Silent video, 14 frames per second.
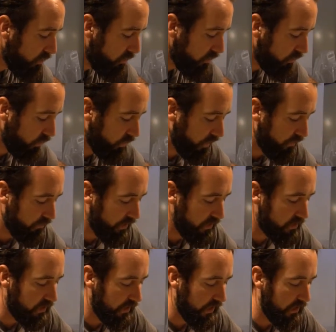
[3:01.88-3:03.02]
before they
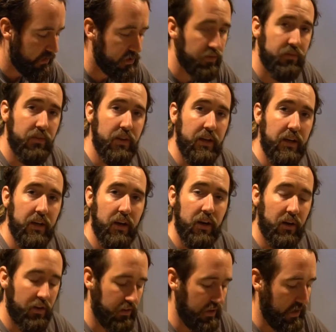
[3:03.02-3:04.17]
reach the edge of
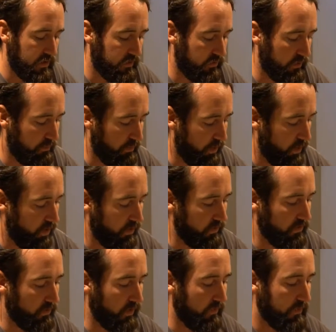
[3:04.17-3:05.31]
the pot.
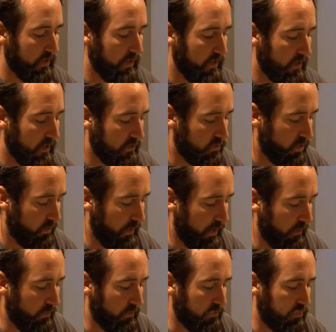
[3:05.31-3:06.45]
So it's all
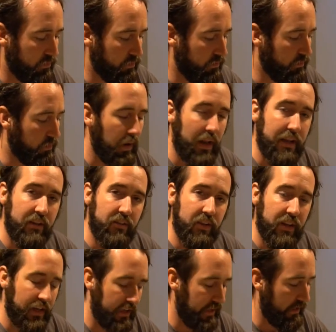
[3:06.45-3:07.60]
about
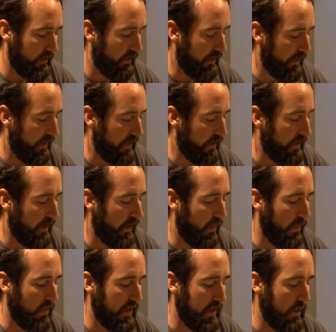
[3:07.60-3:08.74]
placing it
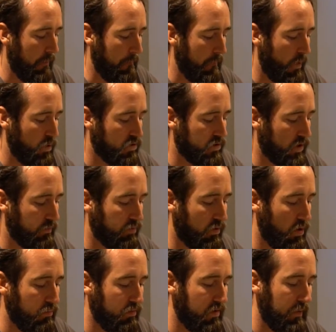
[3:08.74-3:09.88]
in the most
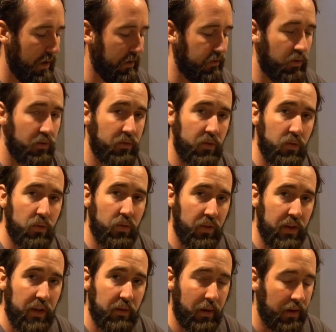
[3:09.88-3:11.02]
appropriate manner. So do
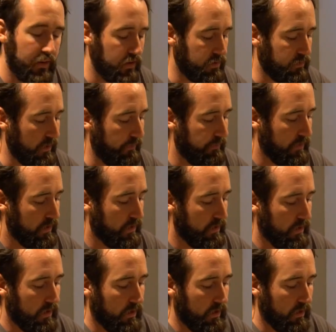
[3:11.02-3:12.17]
think about this bit.
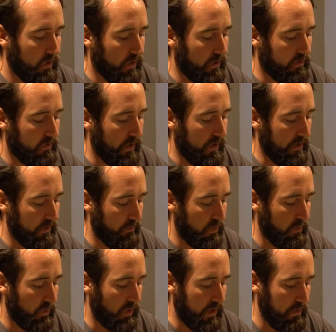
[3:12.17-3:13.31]
Like I say, we
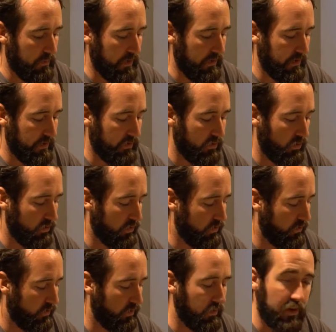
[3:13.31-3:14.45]
want to keep them in these saucers
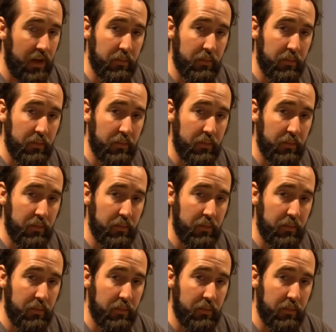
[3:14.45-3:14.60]
for